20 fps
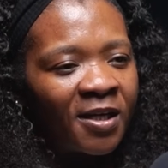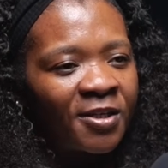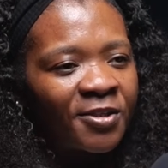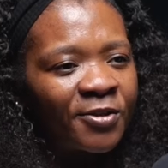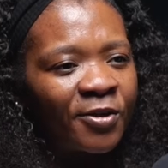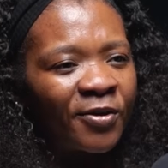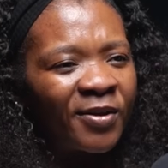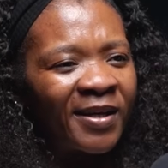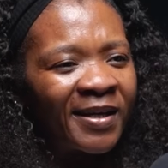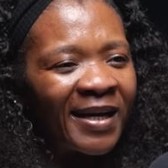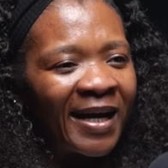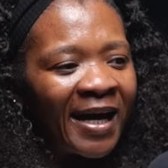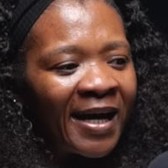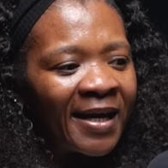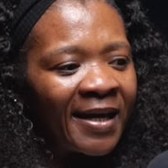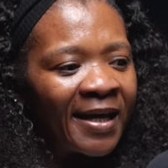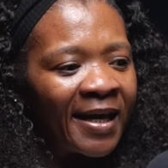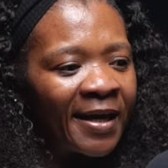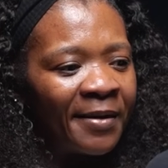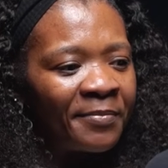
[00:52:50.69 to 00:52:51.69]
So that
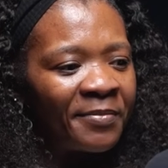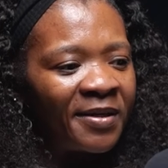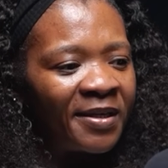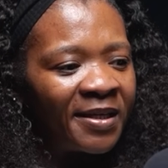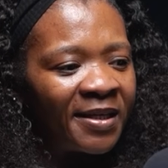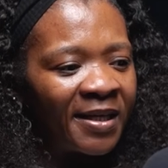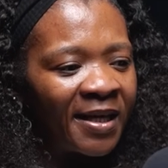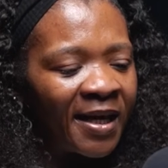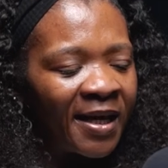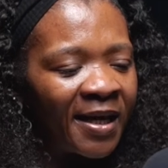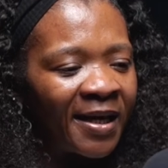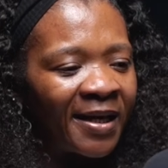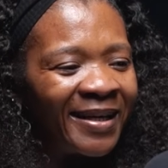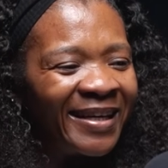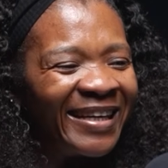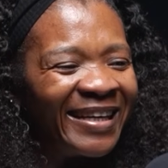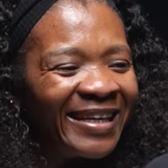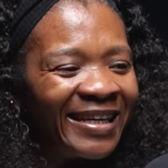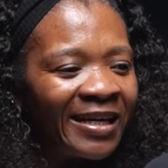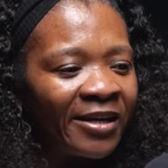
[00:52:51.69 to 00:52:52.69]
I am here
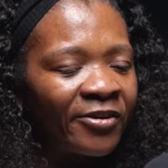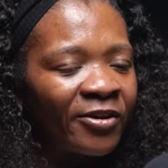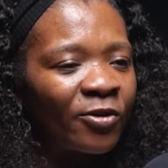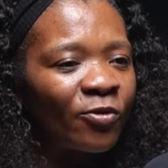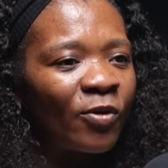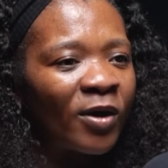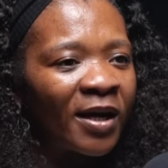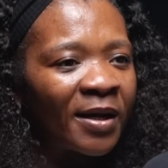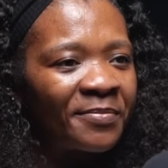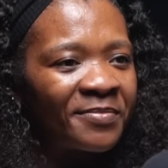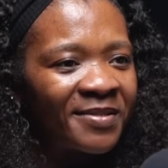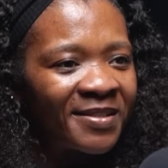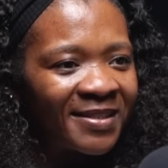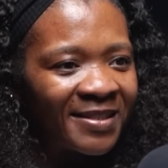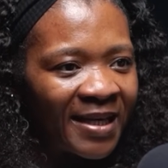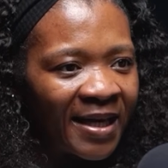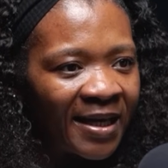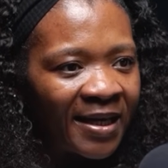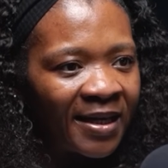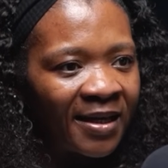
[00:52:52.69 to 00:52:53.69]
hearing what I'm
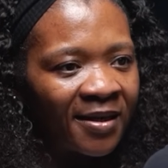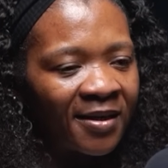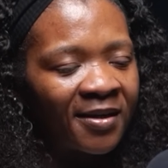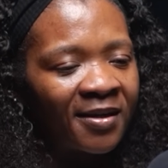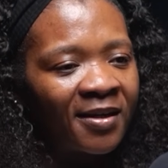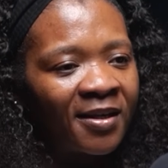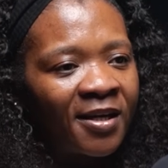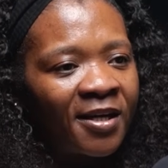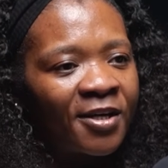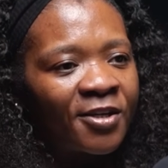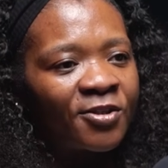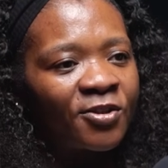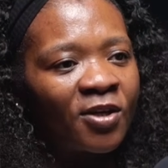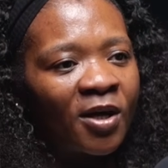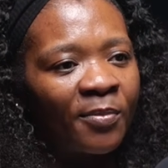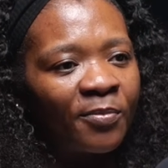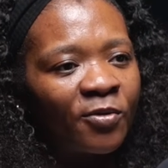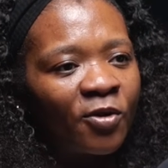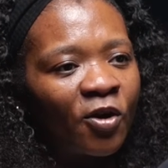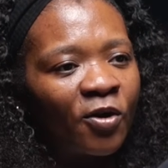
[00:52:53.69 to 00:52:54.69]
saying,
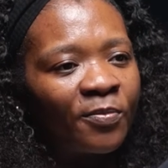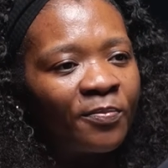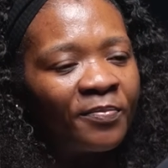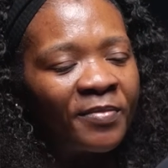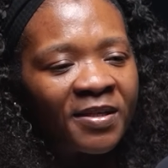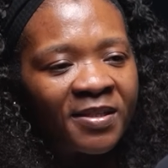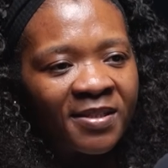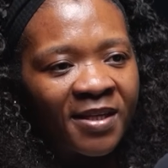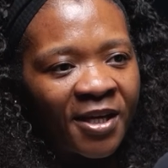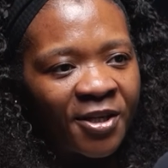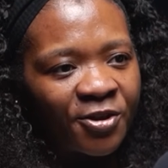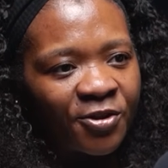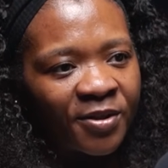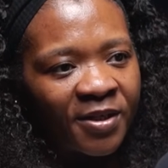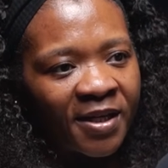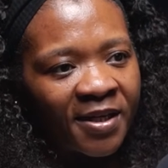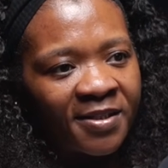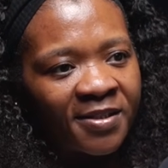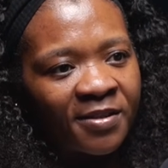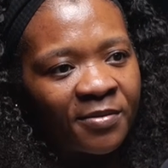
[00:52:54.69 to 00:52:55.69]
so I'm not
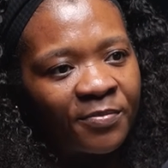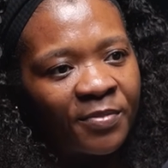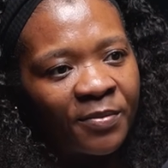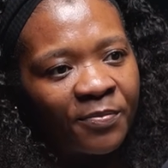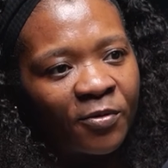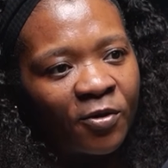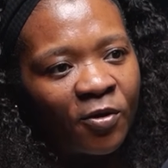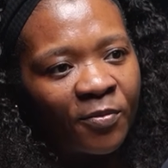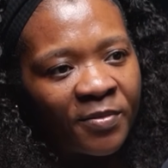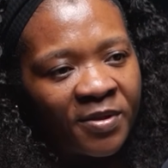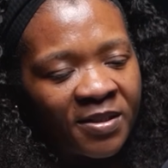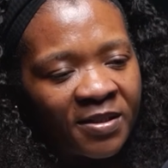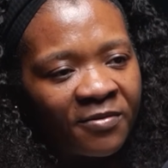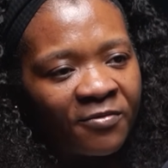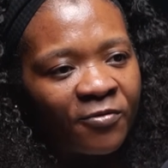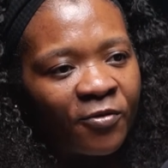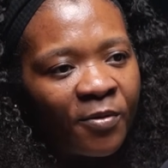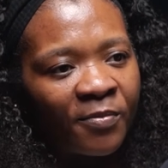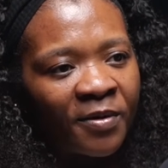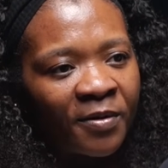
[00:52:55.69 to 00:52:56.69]
miseducating people or
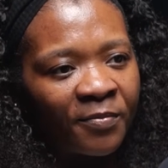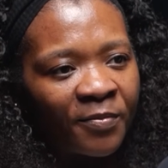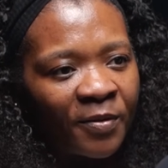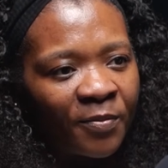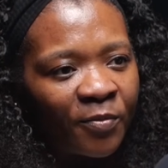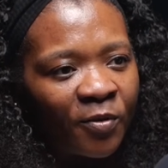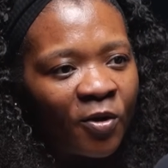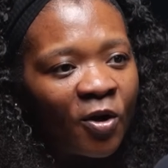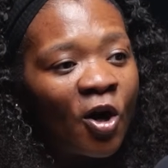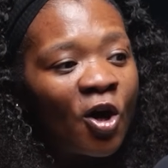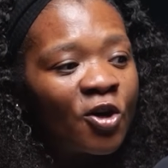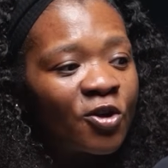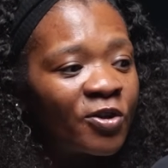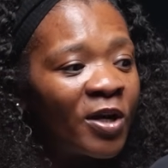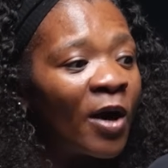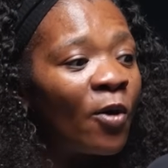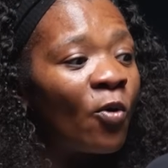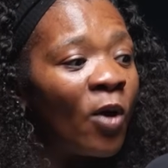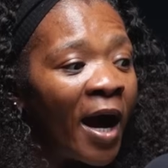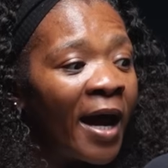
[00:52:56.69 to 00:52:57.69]
misinforming people.
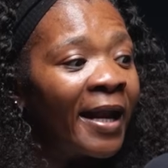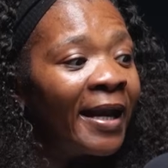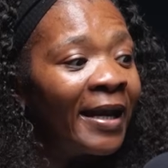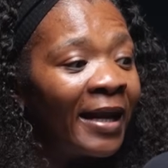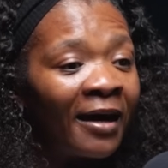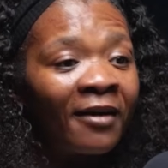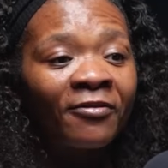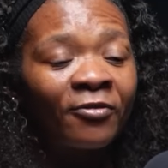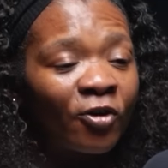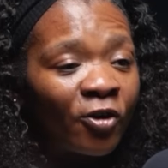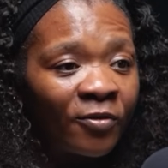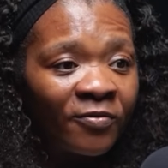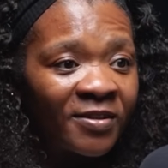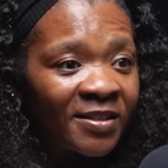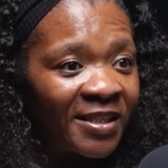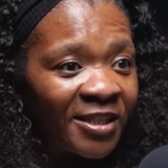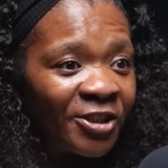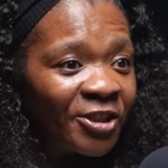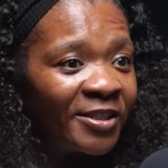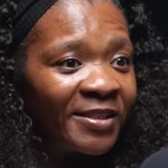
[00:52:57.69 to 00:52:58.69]
So I love
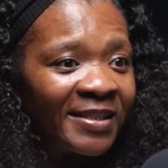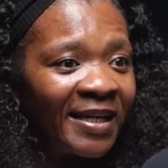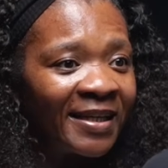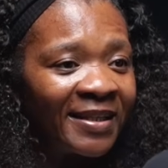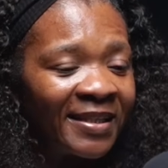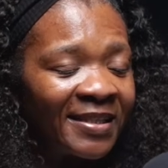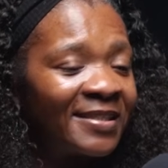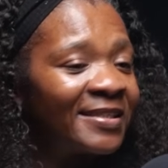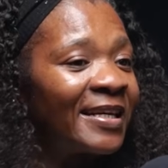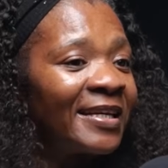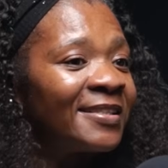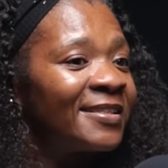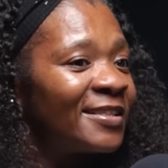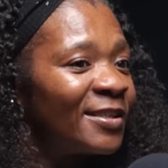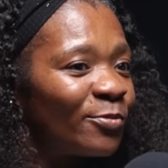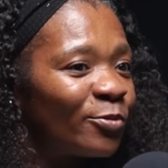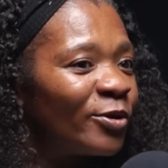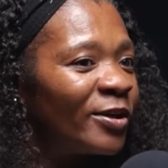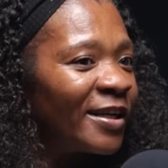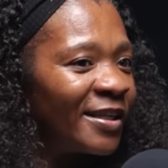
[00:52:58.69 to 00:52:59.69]
conversations like this. They
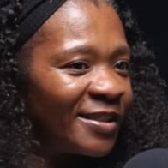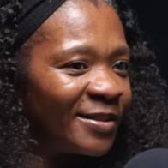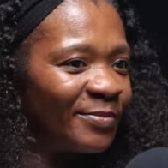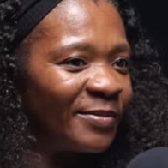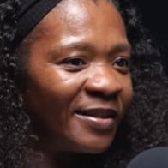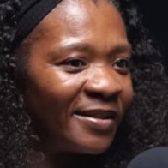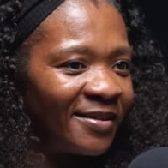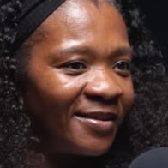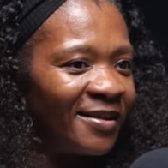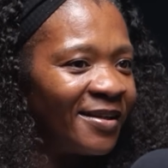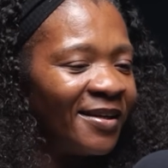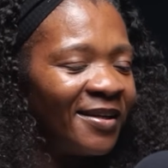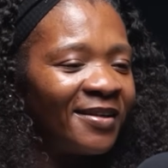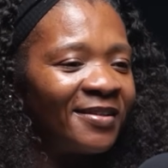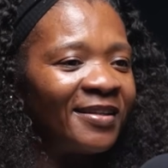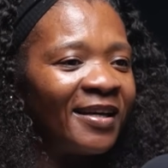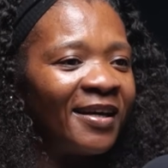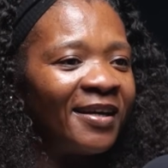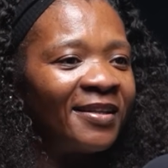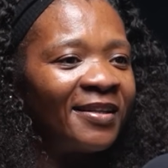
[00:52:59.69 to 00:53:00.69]
stimulate me.
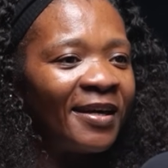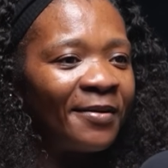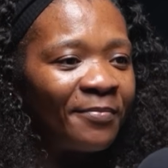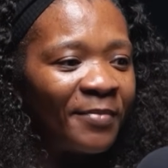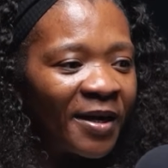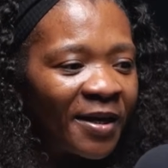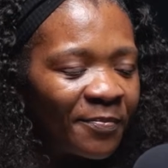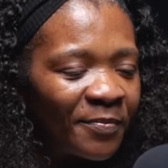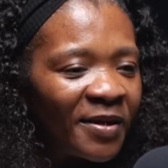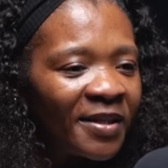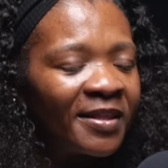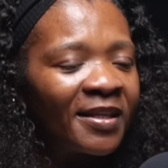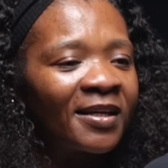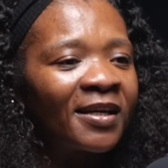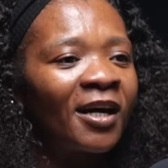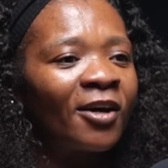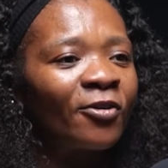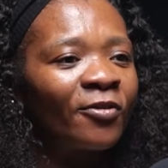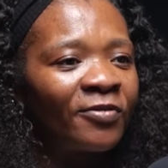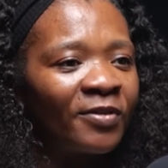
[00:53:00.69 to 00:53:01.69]
They make me
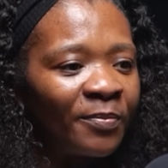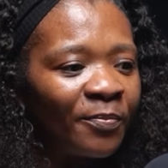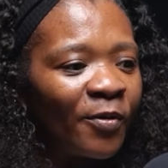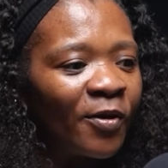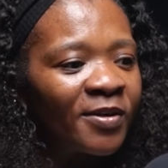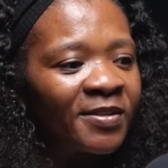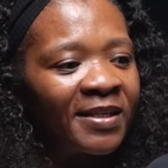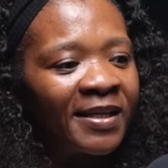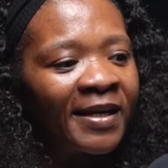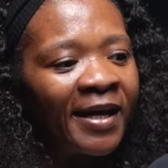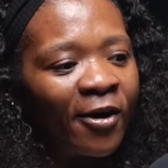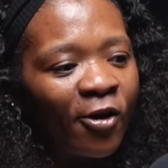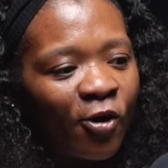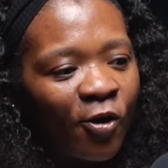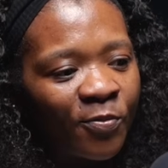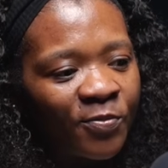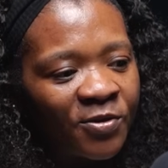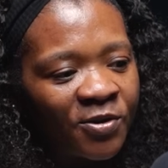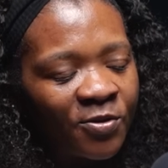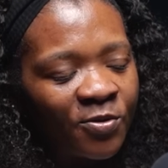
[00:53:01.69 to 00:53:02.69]
think out of the box, and I
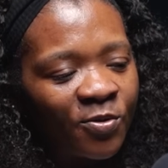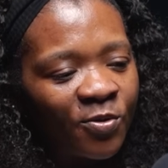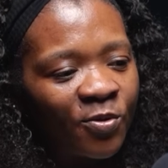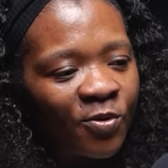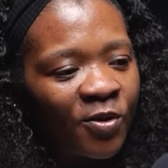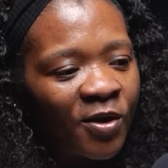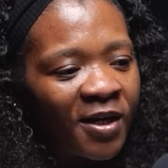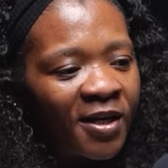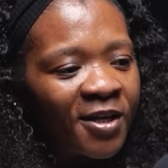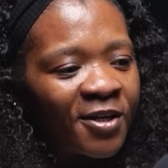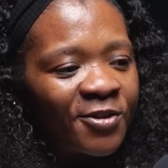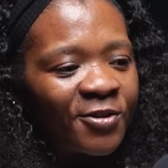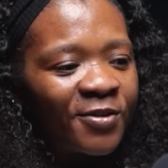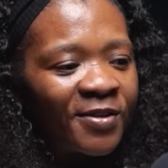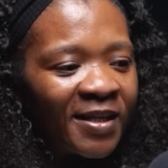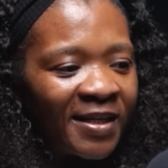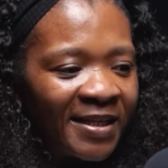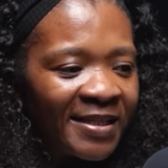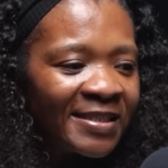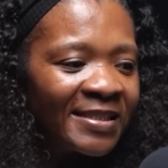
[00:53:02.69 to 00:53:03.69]
hope to
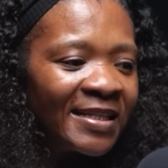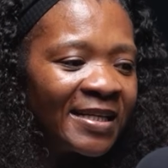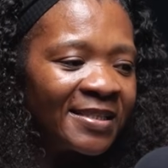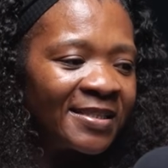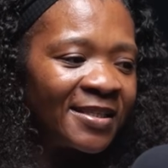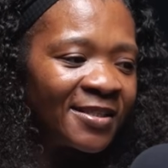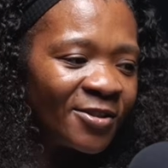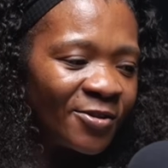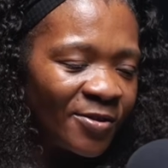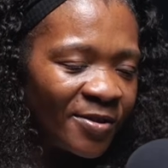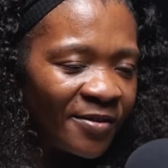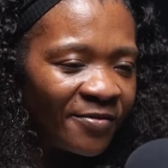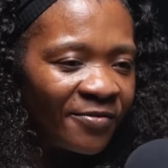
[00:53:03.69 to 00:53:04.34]
the listeners and to